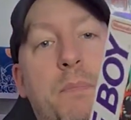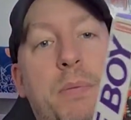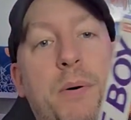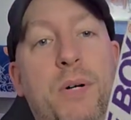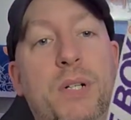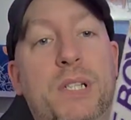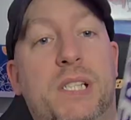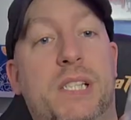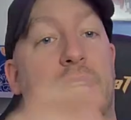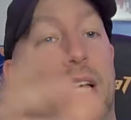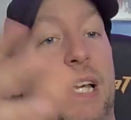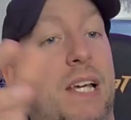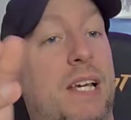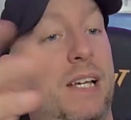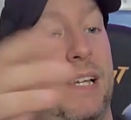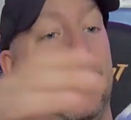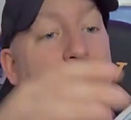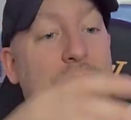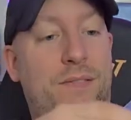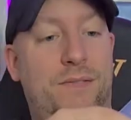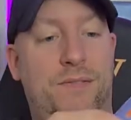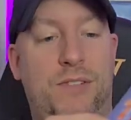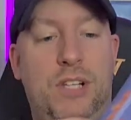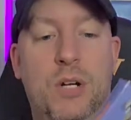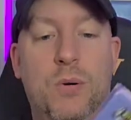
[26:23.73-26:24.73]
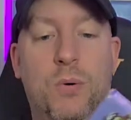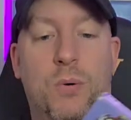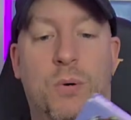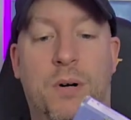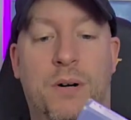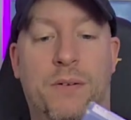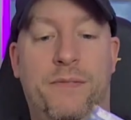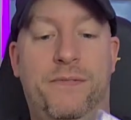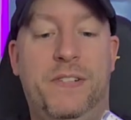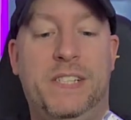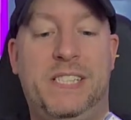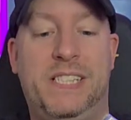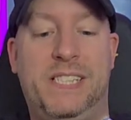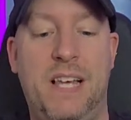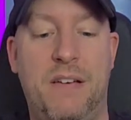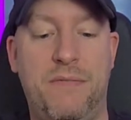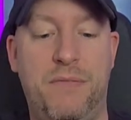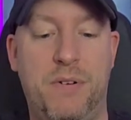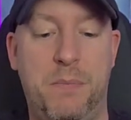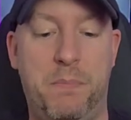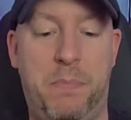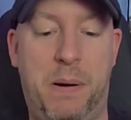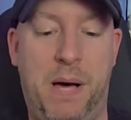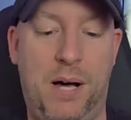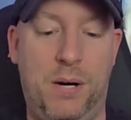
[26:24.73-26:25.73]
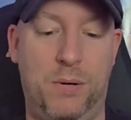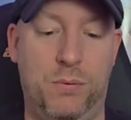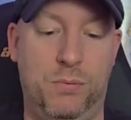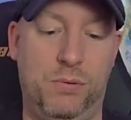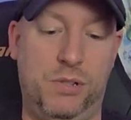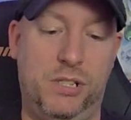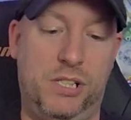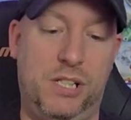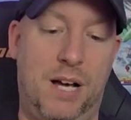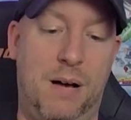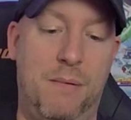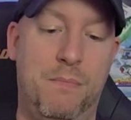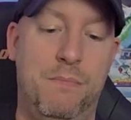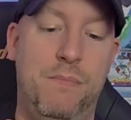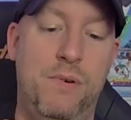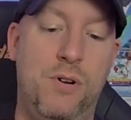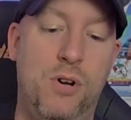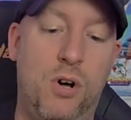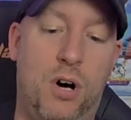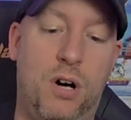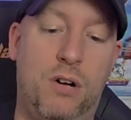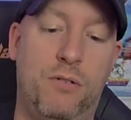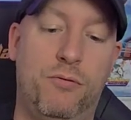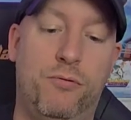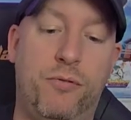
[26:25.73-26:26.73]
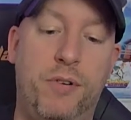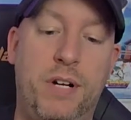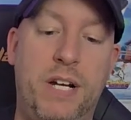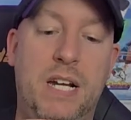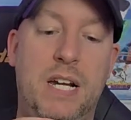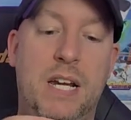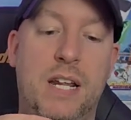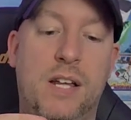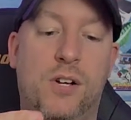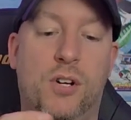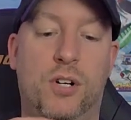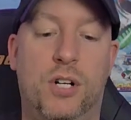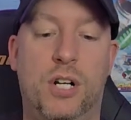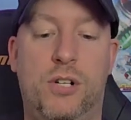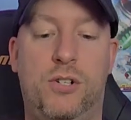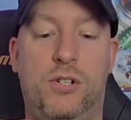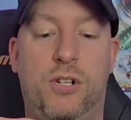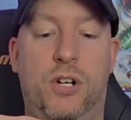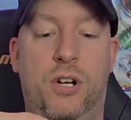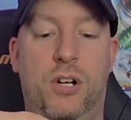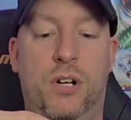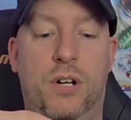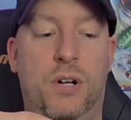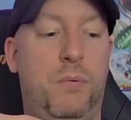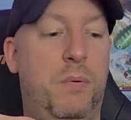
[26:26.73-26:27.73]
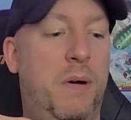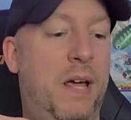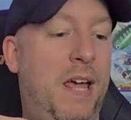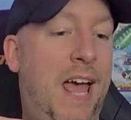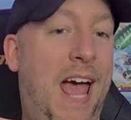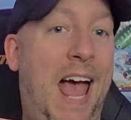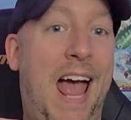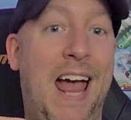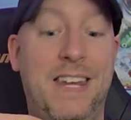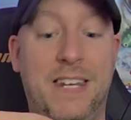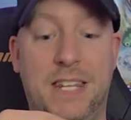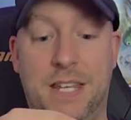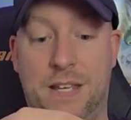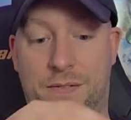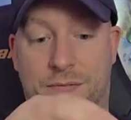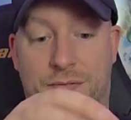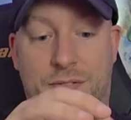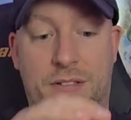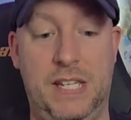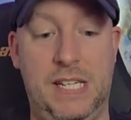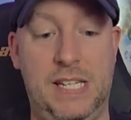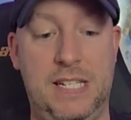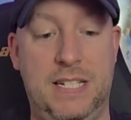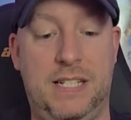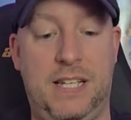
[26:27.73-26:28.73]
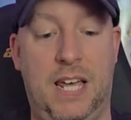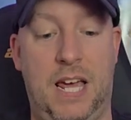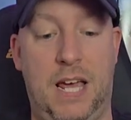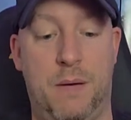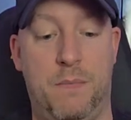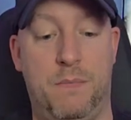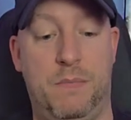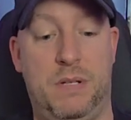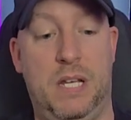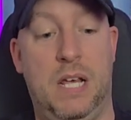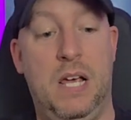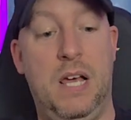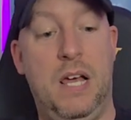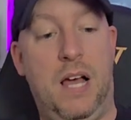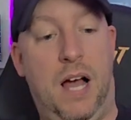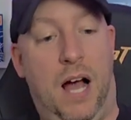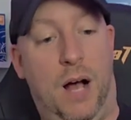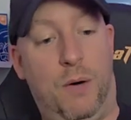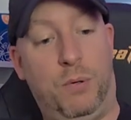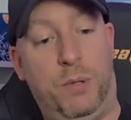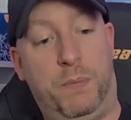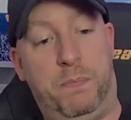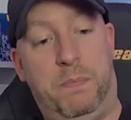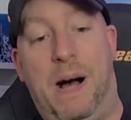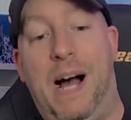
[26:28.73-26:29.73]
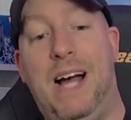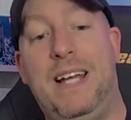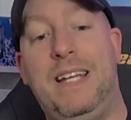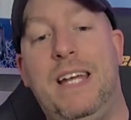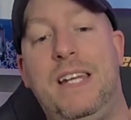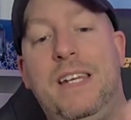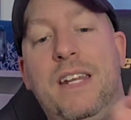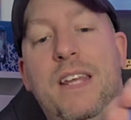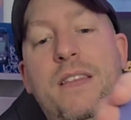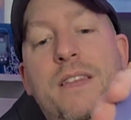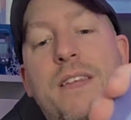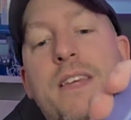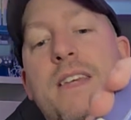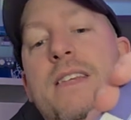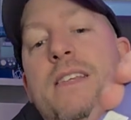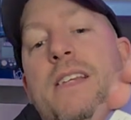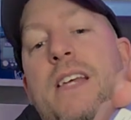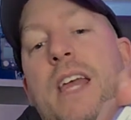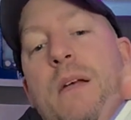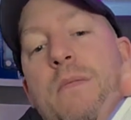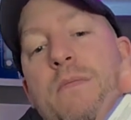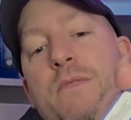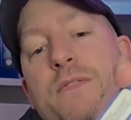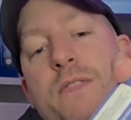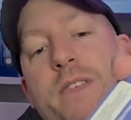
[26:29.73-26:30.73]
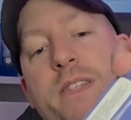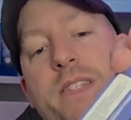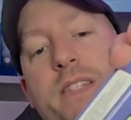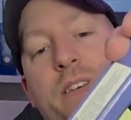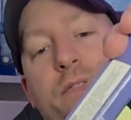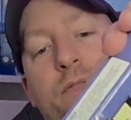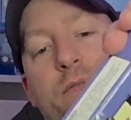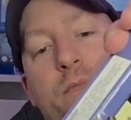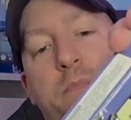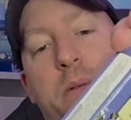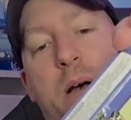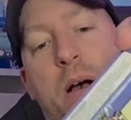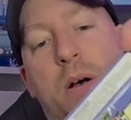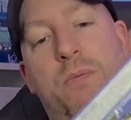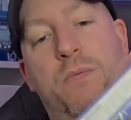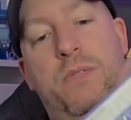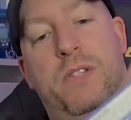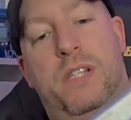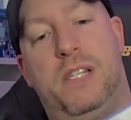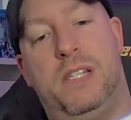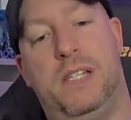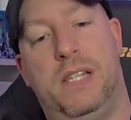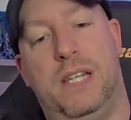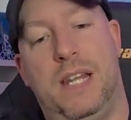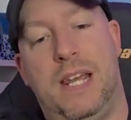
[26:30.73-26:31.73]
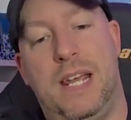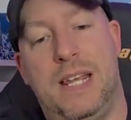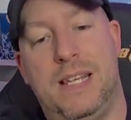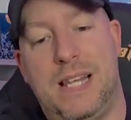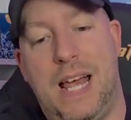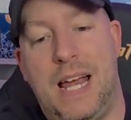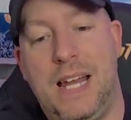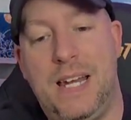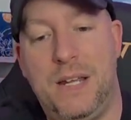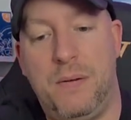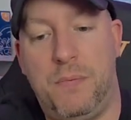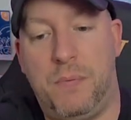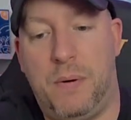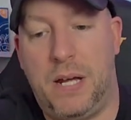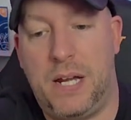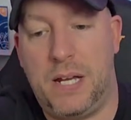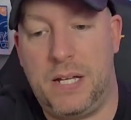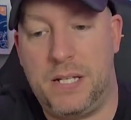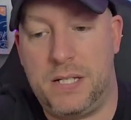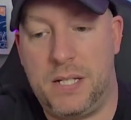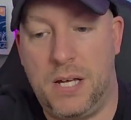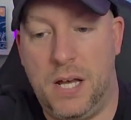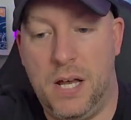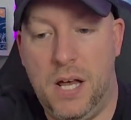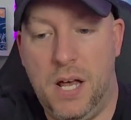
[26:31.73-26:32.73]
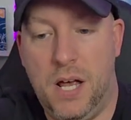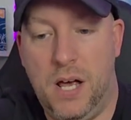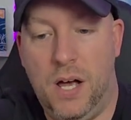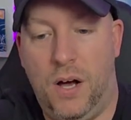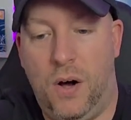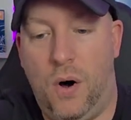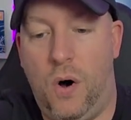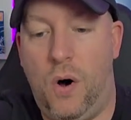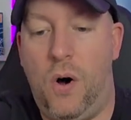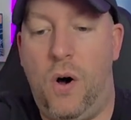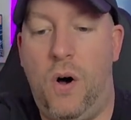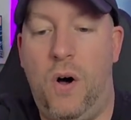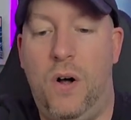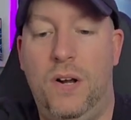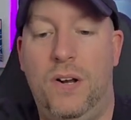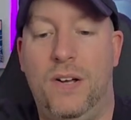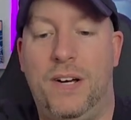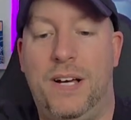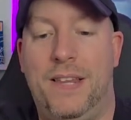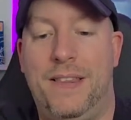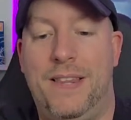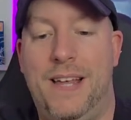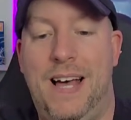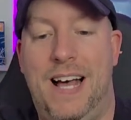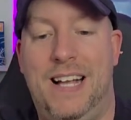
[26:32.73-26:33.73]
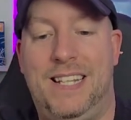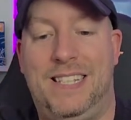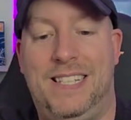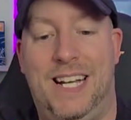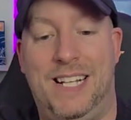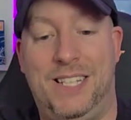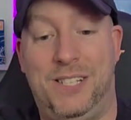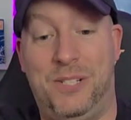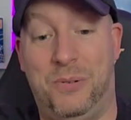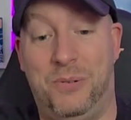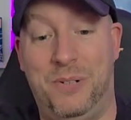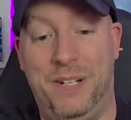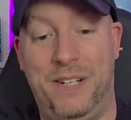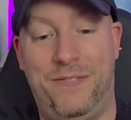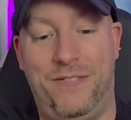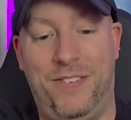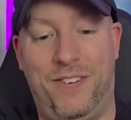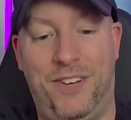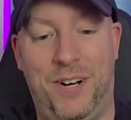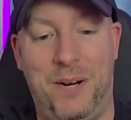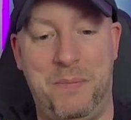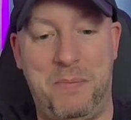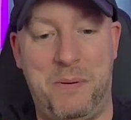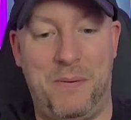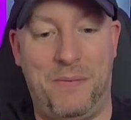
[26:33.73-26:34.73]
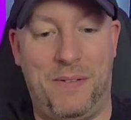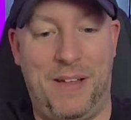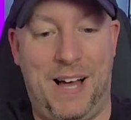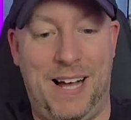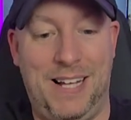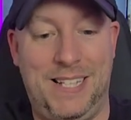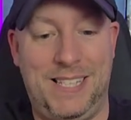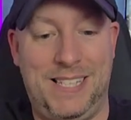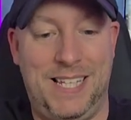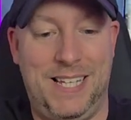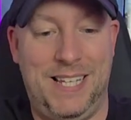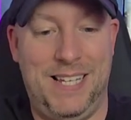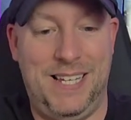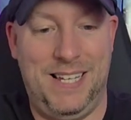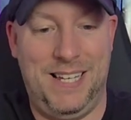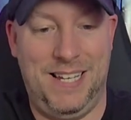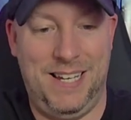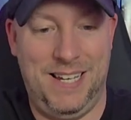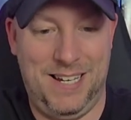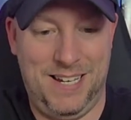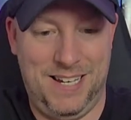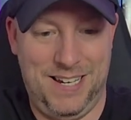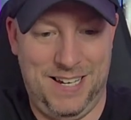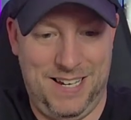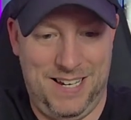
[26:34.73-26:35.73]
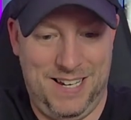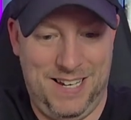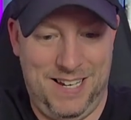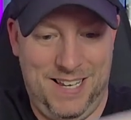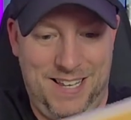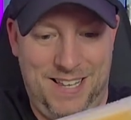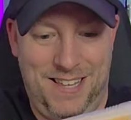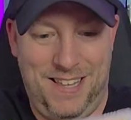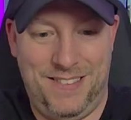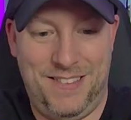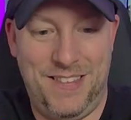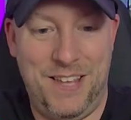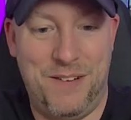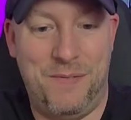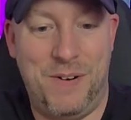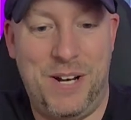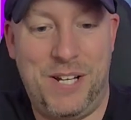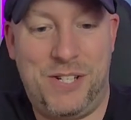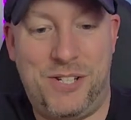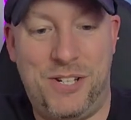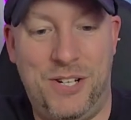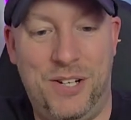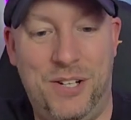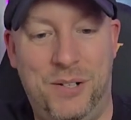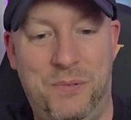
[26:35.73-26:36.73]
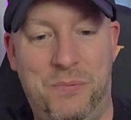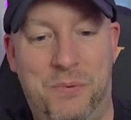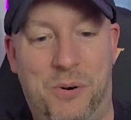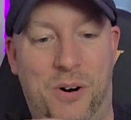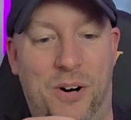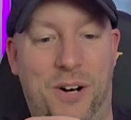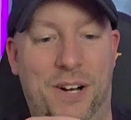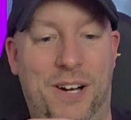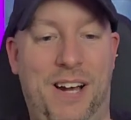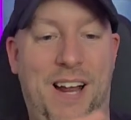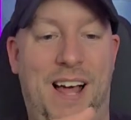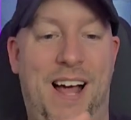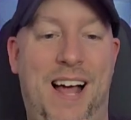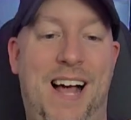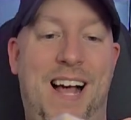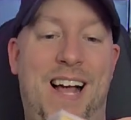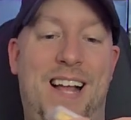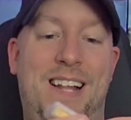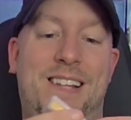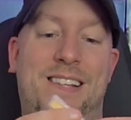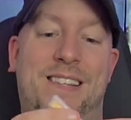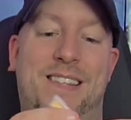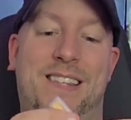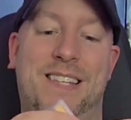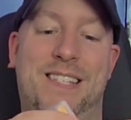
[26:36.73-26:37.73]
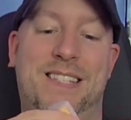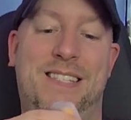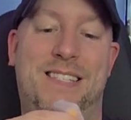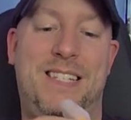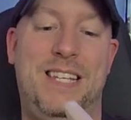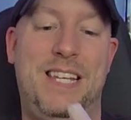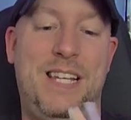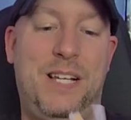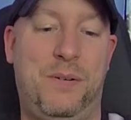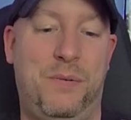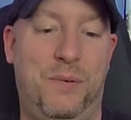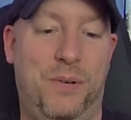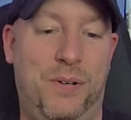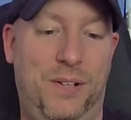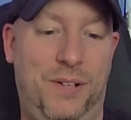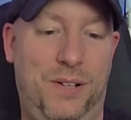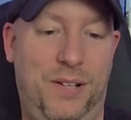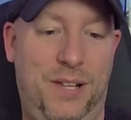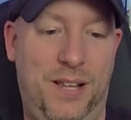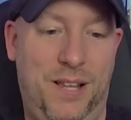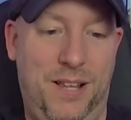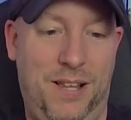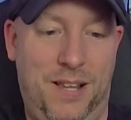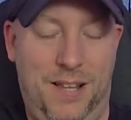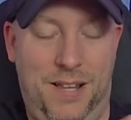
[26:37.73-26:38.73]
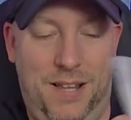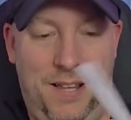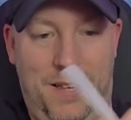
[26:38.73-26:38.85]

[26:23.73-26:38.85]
But, you know, for £7, I'm not really going to turn away any of these games. I would buy any of these games for £7 as it is anyways. Oh, look at that. I totally forgot about that. The original one and the sequel,